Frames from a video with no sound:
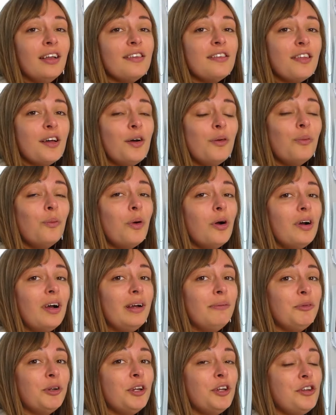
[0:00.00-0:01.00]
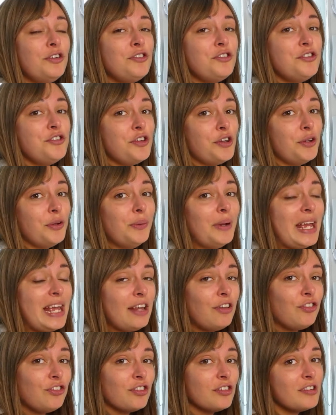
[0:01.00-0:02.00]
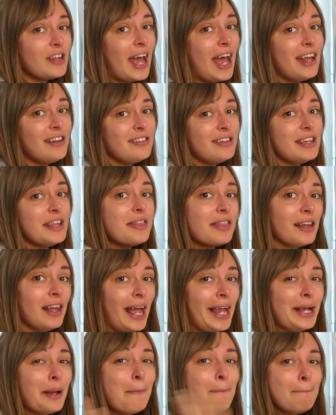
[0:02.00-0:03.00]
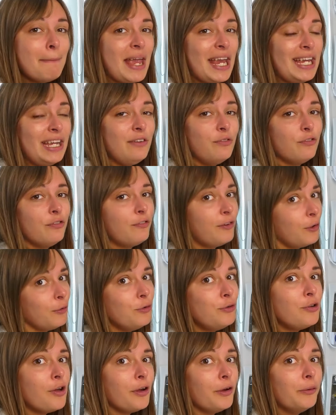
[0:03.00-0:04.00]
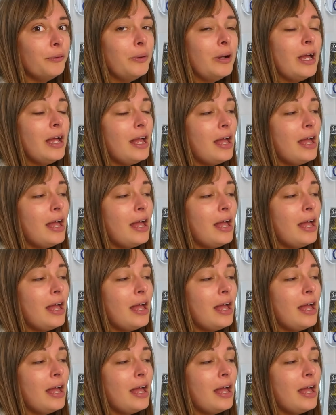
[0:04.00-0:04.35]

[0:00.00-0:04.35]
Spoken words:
So what I'm gonna do is just edit the like main photo.